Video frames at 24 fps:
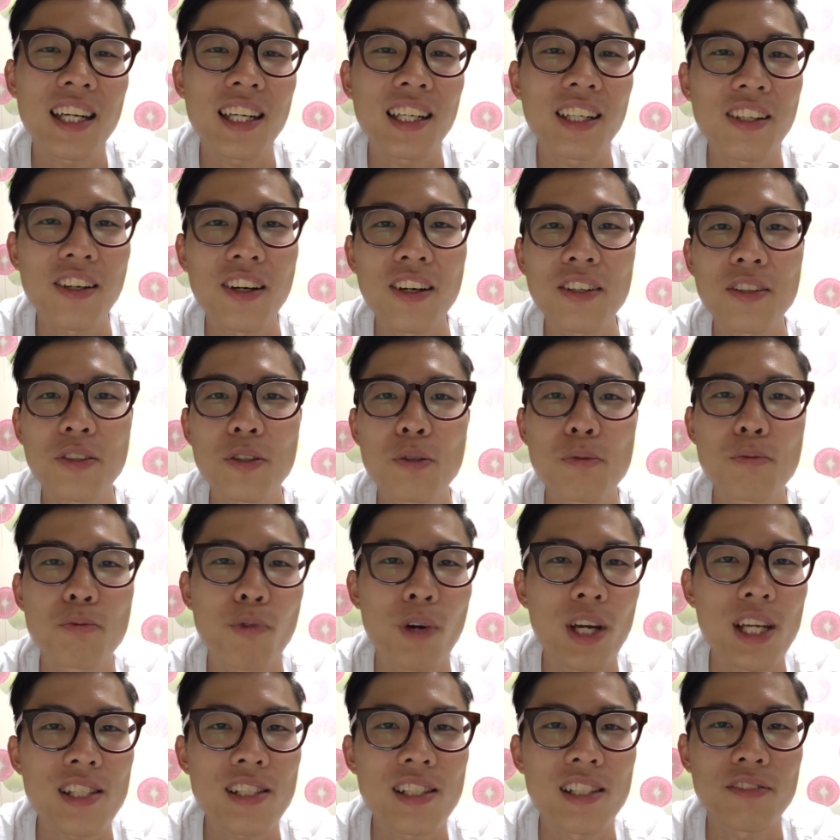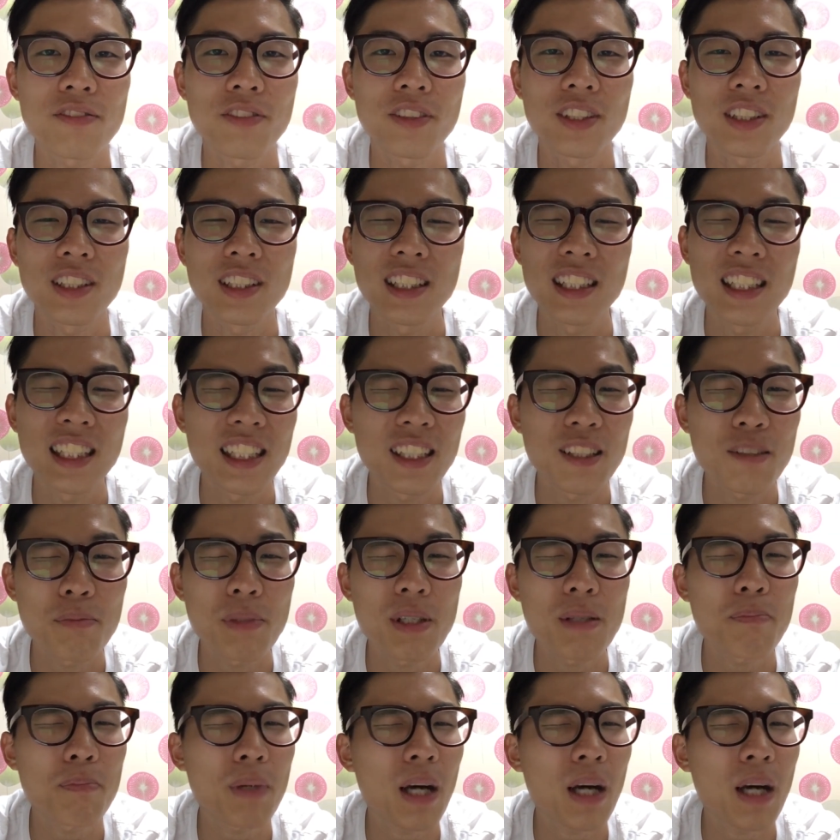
I got home, rested for a little bit,